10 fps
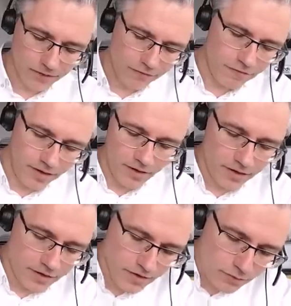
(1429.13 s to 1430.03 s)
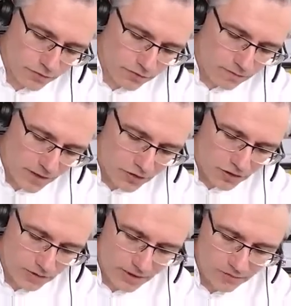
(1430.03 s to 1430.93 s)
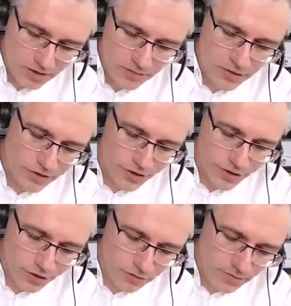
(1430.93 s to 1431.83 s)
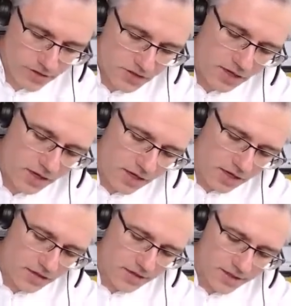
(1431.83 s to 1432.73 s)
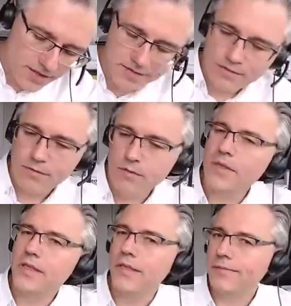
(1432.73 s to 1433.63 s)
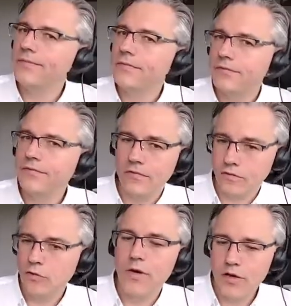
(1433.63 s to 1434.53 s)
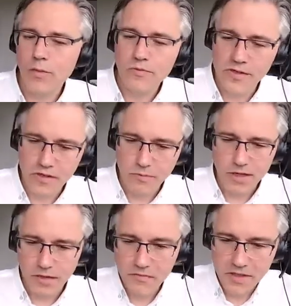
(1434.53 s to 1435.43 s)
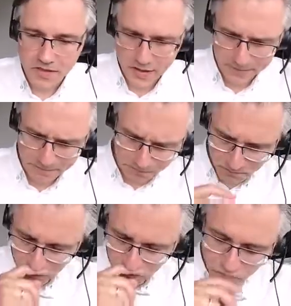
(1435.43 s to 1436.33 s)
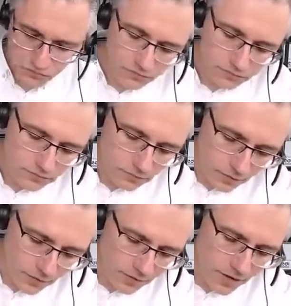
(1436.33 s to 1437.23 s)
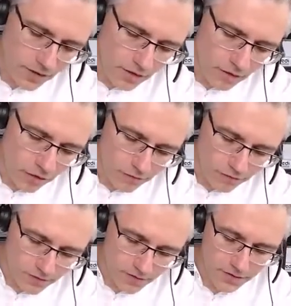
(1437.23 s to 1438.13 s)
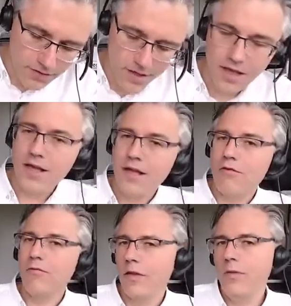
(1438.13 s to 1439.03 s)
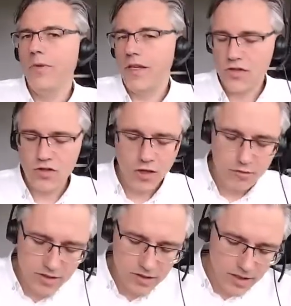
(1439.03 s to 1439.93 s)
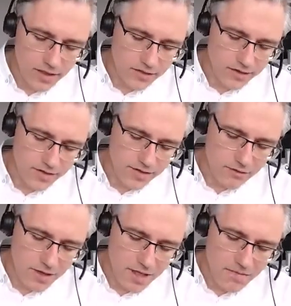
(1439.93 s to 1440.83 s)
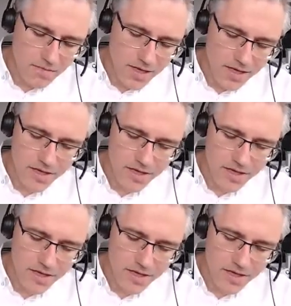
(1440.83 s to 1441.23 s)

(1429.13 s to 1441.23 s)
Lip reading: thing I just want to mention about emerging economies, and I guess this will be quite obvious as well, is that they often will be associated, so they may